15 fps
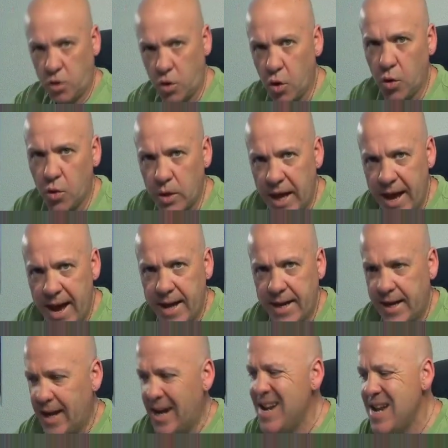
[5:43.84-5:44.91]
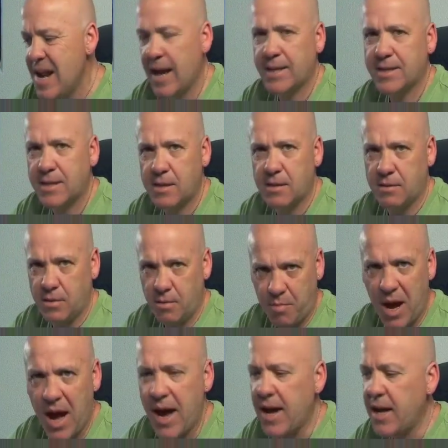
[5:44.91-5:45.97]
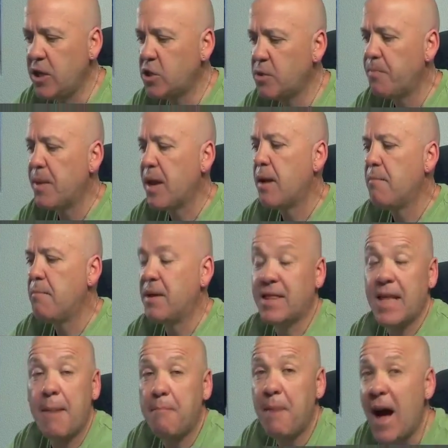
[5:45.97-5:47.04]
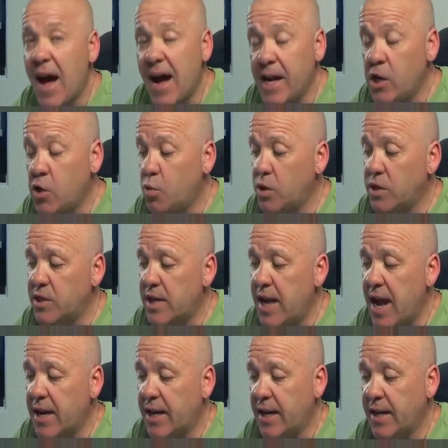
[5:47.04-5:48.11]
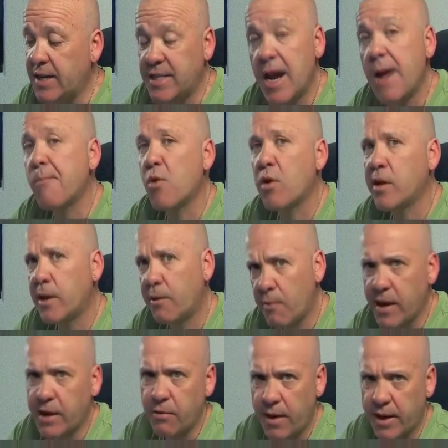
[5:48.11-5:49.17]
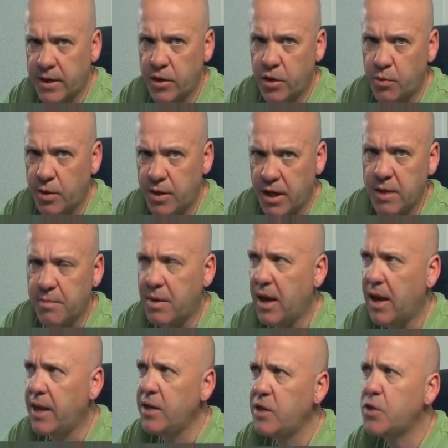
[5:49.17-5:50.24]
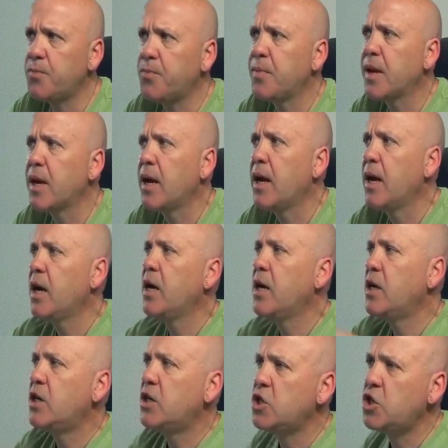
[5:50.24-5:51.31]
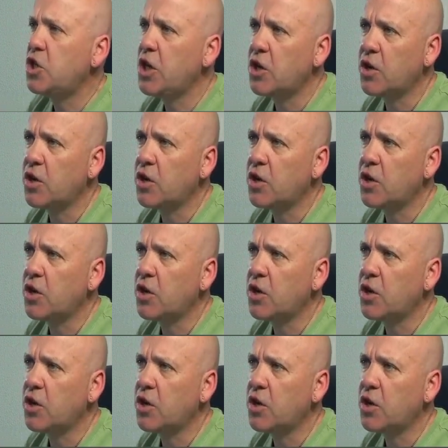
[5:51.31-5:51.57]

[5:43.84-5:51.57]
Google had indexed the page, but that page was now getting temporarily redirected to another page. She